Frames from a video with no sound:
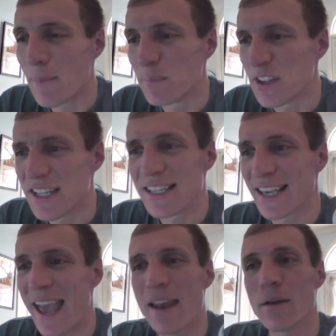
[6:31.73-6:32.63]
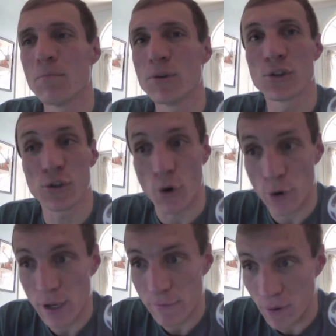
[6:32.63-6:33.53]
Didn't get
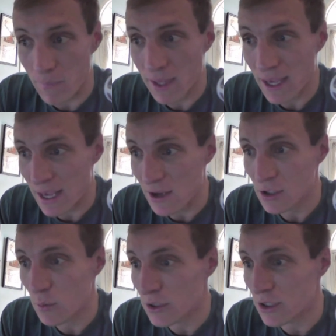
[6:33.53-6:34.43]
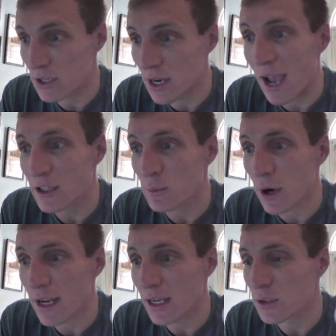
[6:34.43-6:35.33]
Missouri from the East, which is a nice
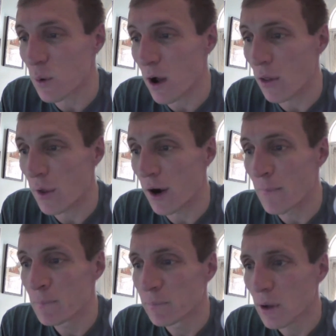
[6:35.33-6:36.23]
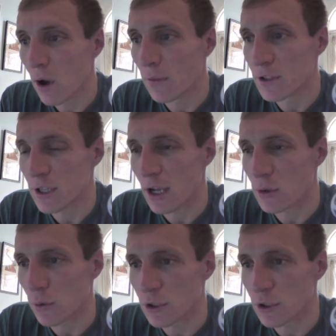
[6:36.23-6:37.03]
break as well there on the schedule.